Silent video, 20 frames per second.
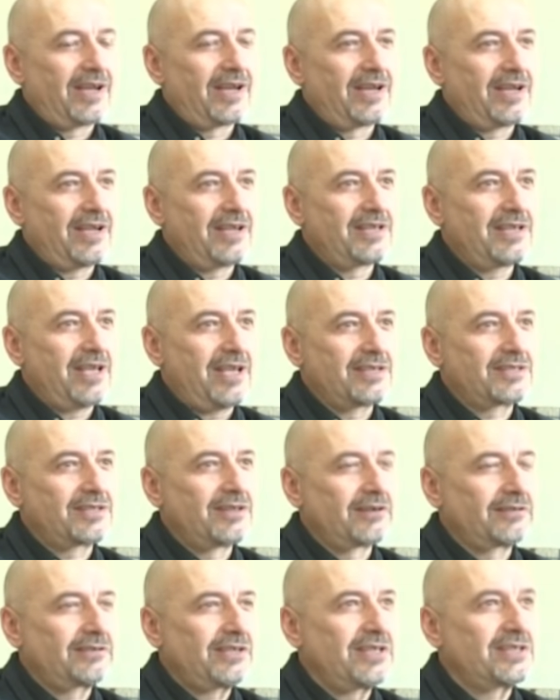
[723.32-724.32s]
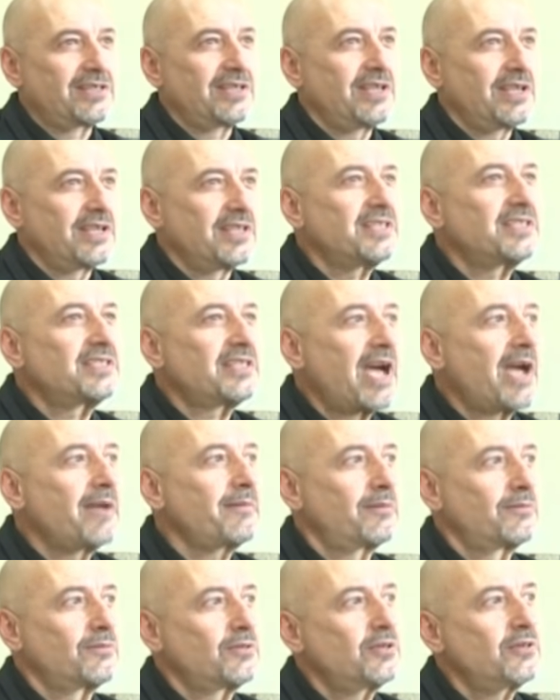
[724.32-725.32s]
it's not easy, it's
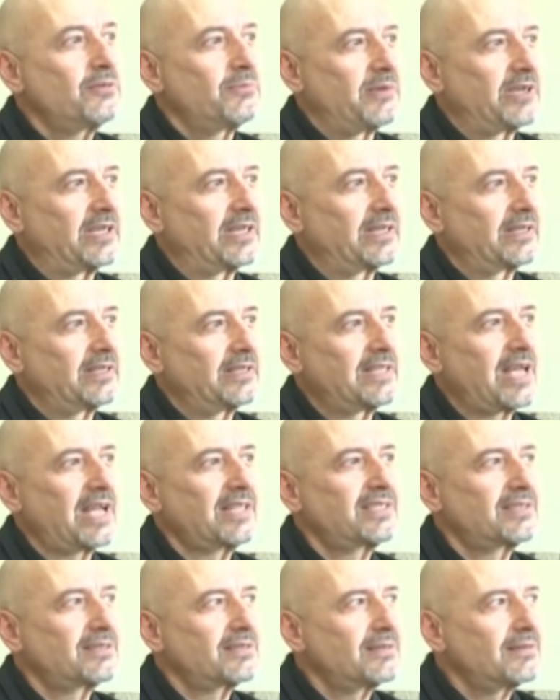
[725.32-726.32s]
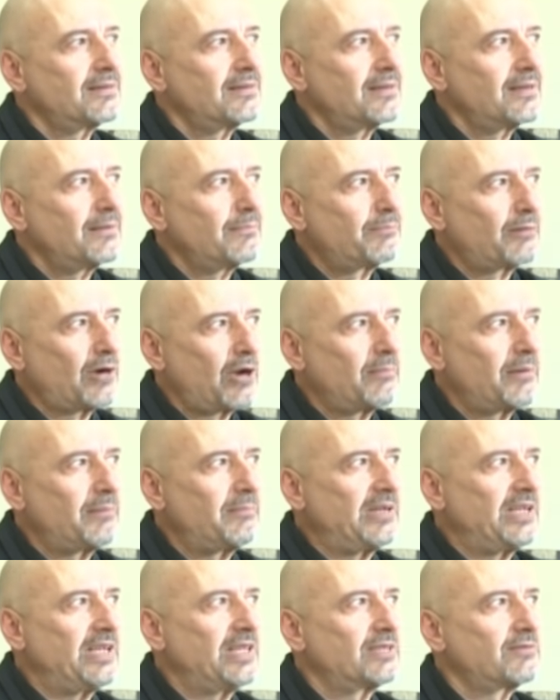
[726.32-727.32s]
time-consuming. That
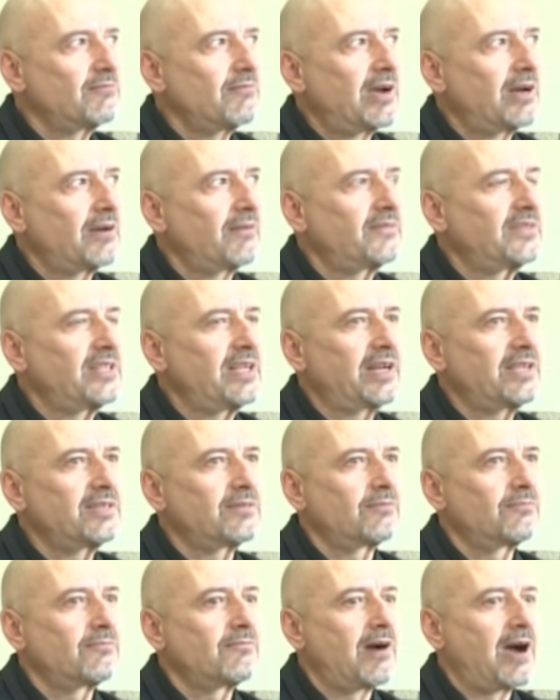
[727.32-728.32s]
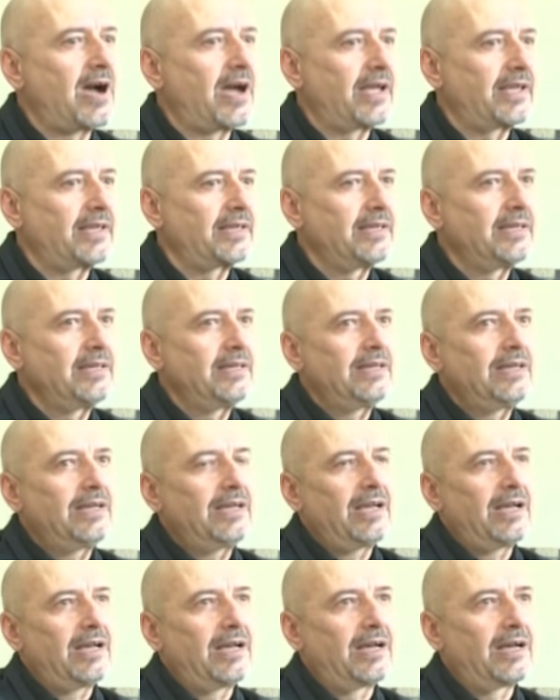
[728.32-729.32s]
probably is one of the reasons why
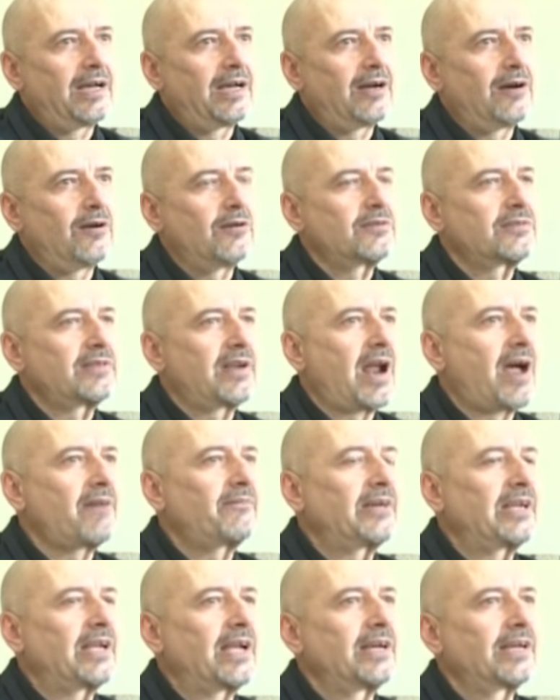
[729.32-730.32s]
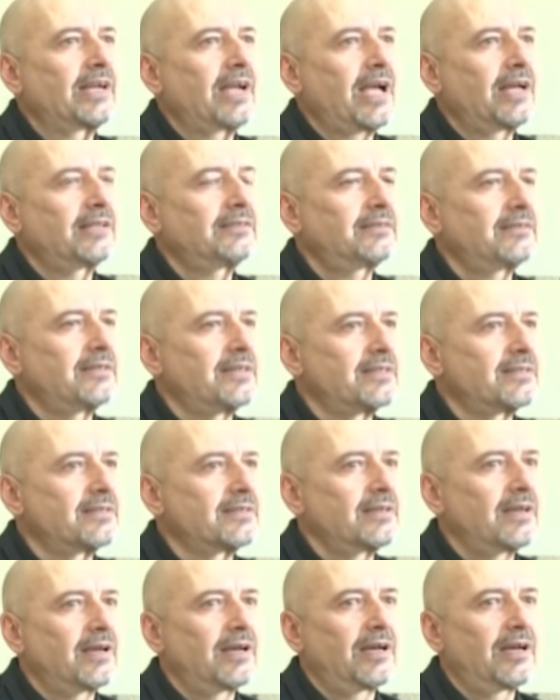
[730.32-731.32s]
other African countries
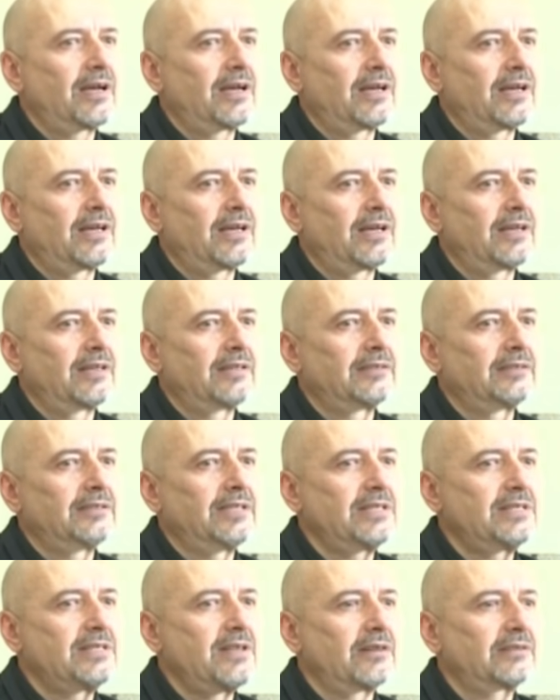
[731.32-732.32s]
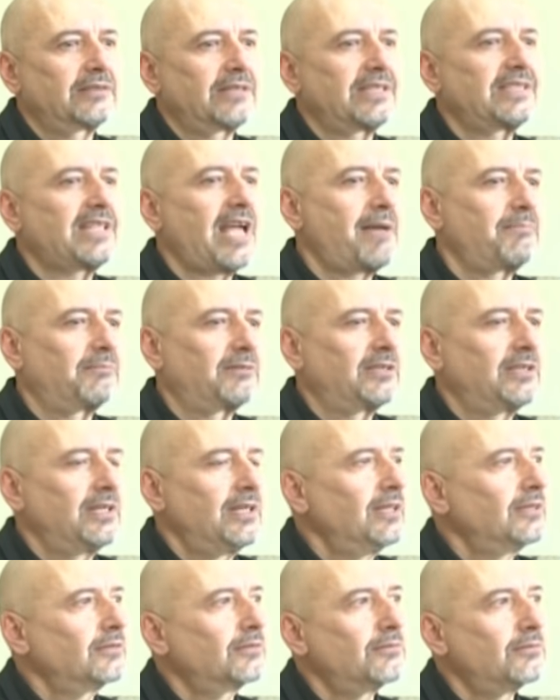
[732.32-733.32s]
did not attempt
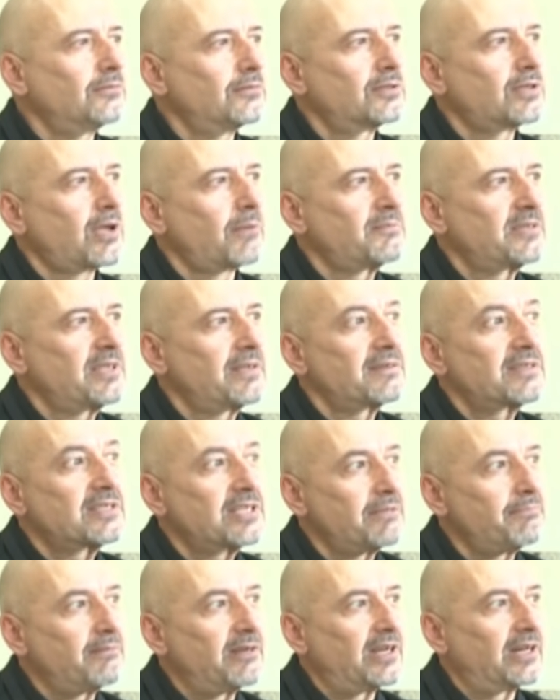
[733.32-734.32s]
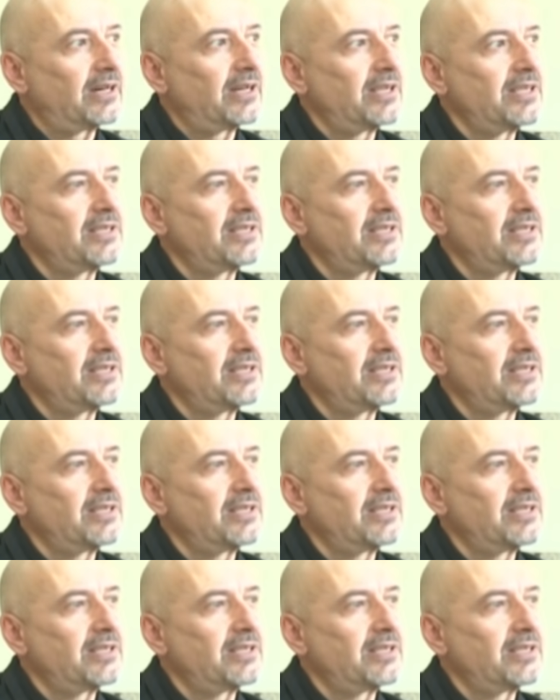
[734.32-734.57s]
to do something similar.